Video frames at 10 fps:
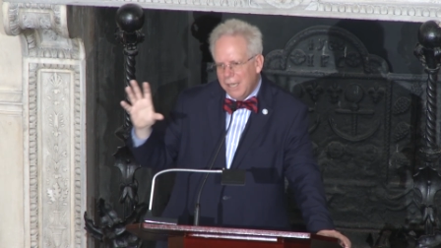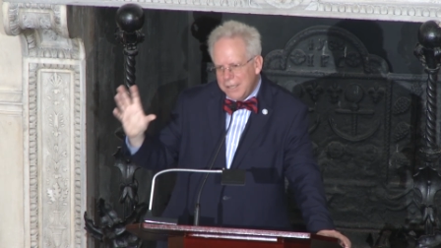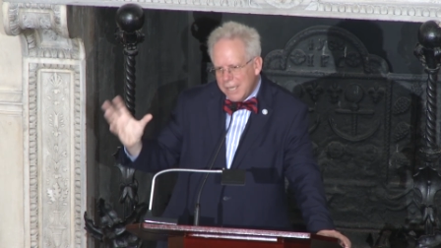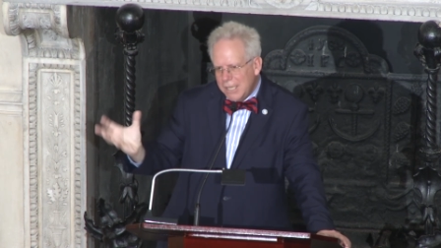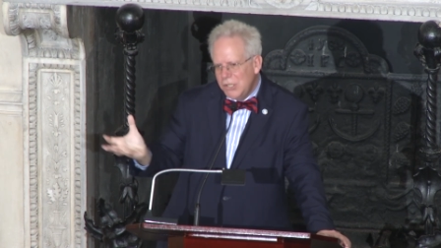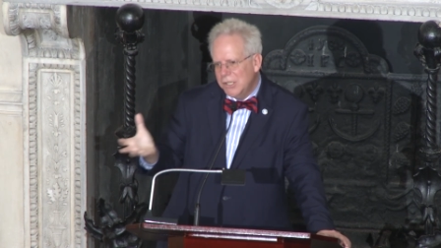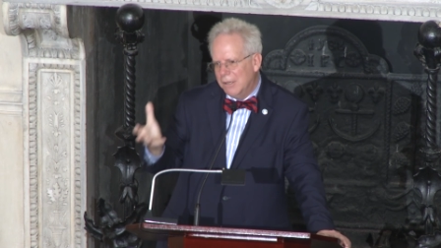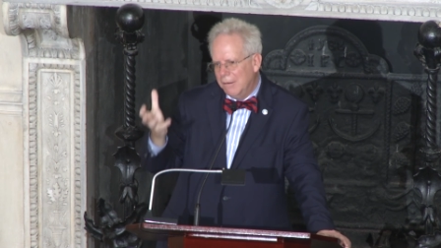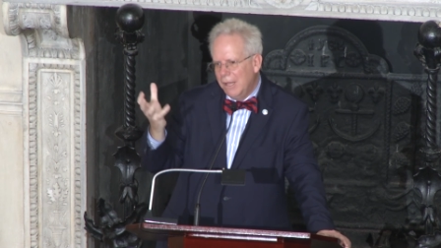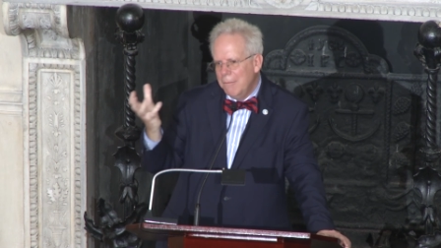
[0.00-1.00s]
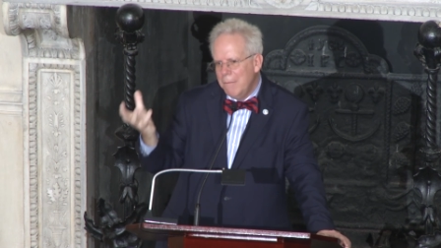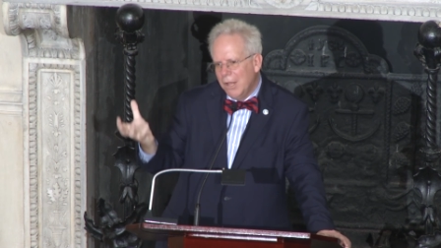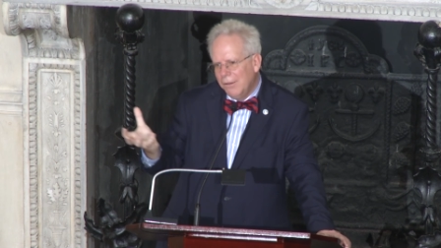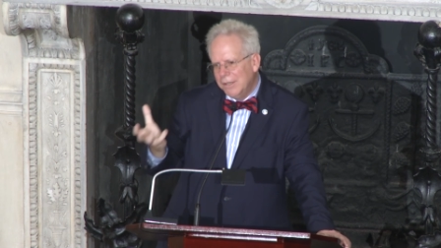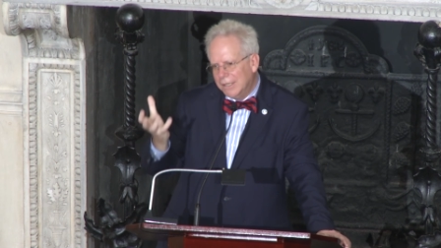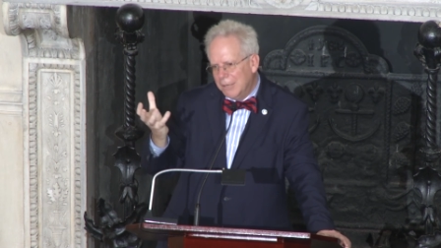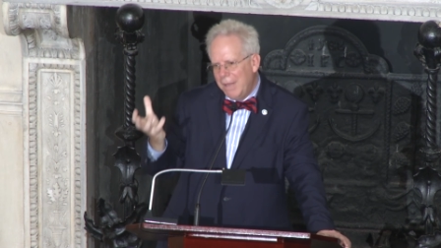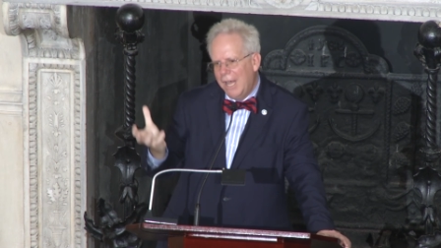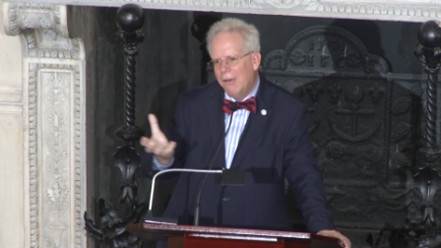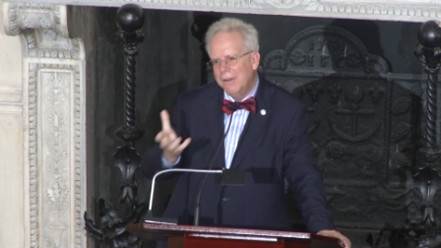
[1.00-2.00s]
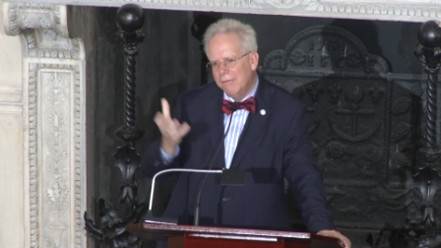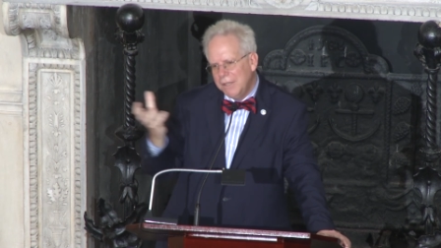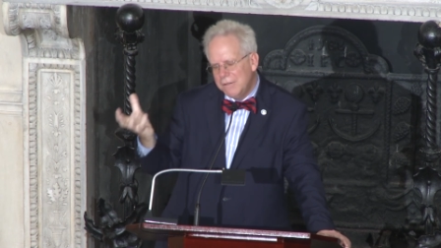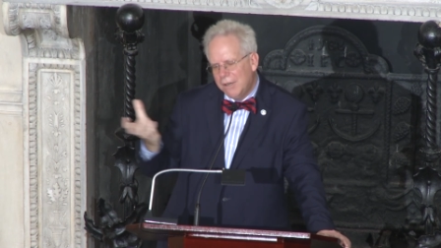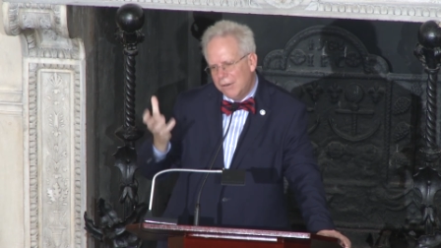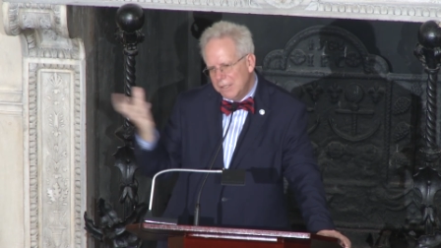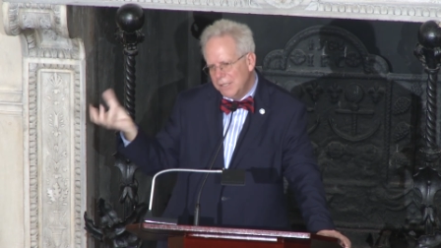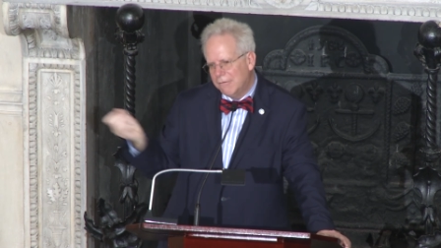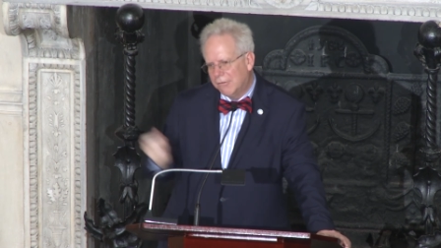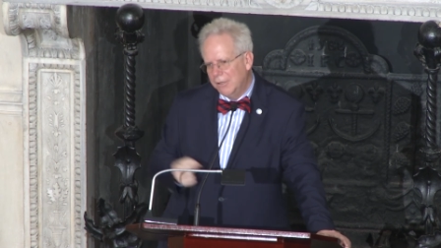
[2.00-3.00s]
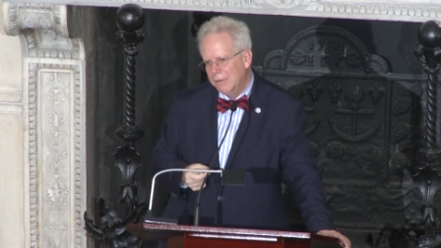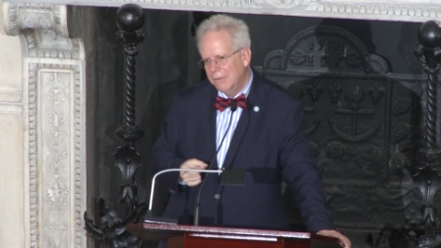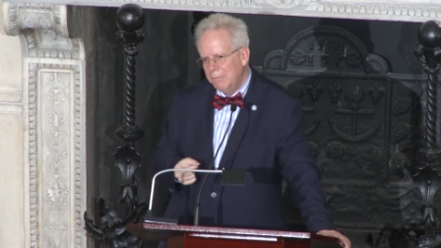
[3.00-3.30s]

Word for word: a nation, melding them out of these very different